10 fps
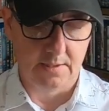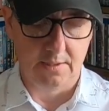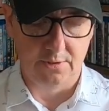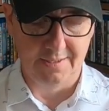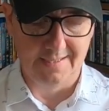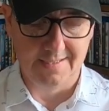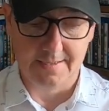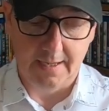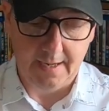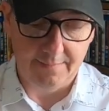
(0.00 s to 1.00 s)
like on the
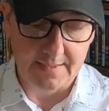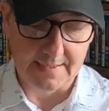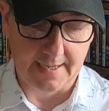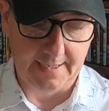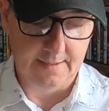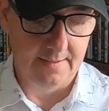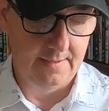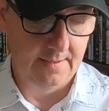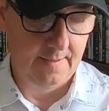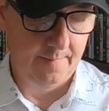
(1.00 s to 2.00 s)
disc, if there's any.
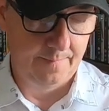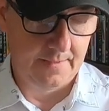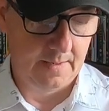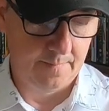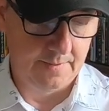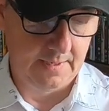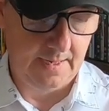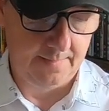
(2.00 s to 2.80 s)
But